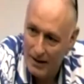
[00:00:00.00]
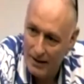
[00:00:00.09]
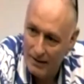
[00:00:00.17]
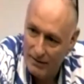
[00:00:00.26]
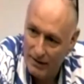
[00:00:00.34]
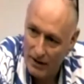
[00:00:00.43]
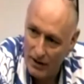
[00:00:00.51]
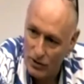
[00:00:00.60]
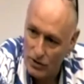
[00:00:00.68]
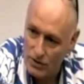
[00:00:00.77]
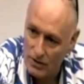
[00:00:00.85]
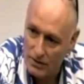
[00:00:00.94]
figure
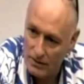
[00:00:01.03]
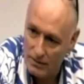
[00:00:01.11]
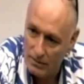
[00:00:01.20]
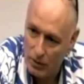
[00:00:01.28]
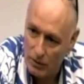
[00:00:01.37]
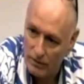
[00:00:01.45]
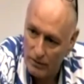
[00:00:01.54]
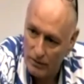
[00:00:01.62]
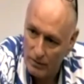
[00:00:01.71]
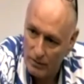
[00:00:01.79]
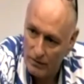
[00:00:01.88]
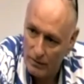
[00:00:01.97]
just plucked
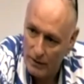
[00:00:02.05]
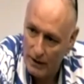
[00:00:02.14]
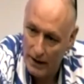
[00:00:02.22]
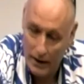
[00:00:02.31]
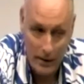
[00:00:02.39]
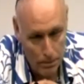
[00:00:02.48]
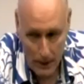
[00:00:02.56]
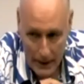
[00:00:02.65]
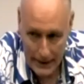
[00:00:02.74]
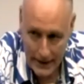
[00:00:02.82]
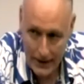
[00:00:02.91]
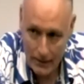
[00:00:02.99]
from the air. But I
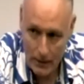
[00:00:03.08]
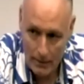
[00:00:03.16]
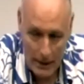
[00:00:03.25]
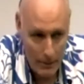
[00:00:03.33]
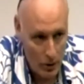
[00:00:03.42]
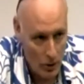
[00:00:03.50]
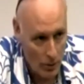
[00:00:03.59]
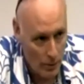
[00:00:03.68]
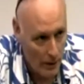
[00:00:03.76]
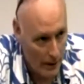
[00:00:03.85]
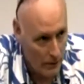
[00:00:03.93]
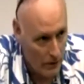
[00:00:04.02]
think when people come
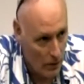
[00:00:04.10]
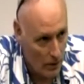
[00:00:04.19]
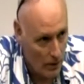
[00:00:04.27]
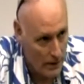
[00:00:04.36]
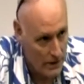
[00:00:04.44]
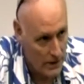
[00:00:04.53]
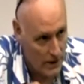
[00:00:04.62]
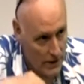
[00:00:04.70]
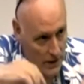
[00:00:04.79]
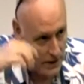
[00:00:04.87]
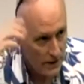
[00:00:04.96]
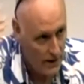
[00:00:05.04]
around the organization,
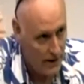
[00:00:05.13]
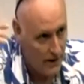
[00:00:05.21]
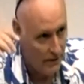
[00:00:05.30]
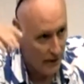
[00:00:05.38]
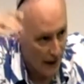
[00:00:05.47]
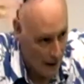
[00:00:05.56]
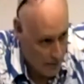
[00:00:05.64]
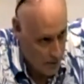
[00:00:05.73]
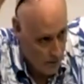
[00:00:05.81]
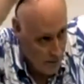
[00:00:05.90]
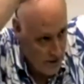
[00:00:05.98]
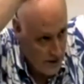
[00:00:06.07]
they see a developed
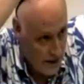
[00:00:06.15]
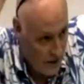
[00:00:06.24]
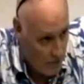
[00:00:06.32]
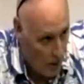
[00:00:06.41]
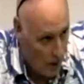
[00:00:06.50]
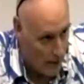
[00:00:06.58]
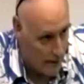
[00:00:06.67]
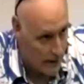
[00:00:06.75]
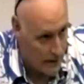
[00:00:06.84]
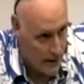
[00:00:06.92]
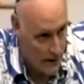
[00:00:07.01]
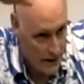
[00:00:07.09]
set of
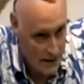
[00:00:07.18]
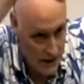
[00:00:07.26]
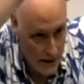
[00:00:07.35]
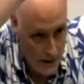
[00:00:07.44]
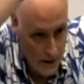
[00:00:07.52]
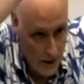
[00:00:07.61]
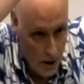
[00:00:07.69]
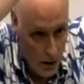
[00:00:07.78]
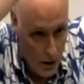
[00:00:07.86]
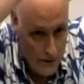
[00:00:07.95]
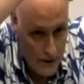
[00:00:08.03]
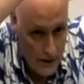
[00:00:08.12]
politics and they see
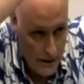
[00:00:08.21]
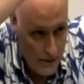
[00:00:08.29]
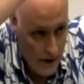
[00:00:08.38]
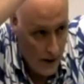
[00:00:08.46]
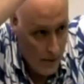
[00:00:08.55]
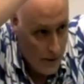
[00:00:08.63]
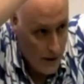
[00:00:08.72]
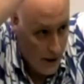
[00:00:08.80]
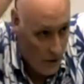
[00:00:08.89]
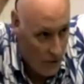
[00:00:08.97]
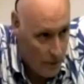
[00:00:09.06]
often a developed layer of